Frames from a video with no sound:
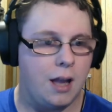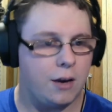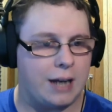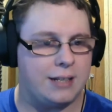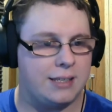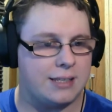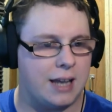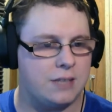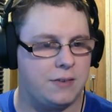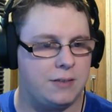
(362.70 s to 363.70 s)
Granted, this guy
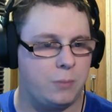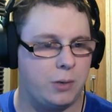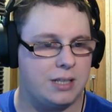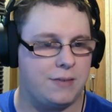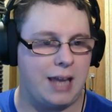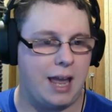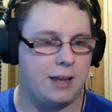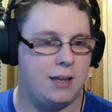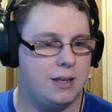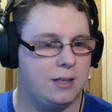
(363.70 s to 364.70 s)
has
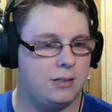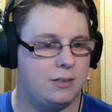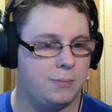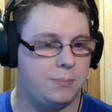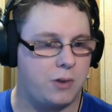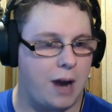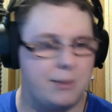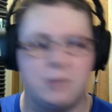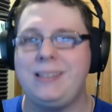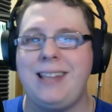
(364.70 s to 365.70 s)
15.7k
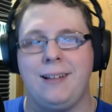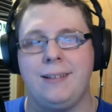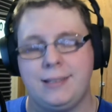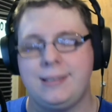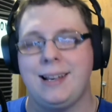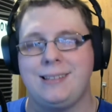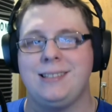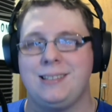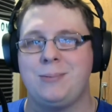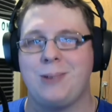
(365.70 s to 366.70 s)
subscribers, but still, it's nice to
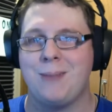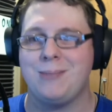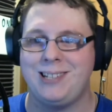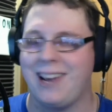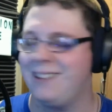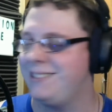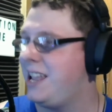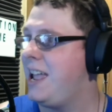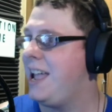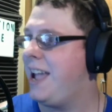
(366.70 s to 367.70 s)
subscribe to channels.
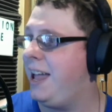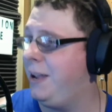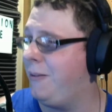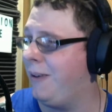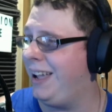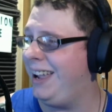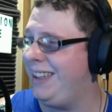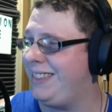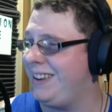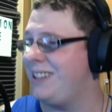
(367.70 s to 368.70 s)
Anyway,
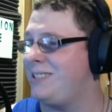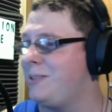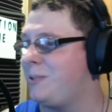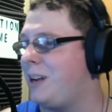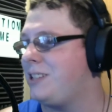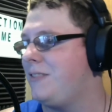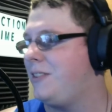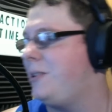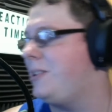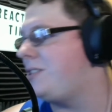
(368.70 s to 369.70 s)
thank you guys so much for watching. If
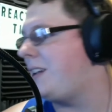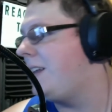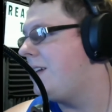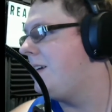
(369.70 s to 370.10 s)
you're new to the channel,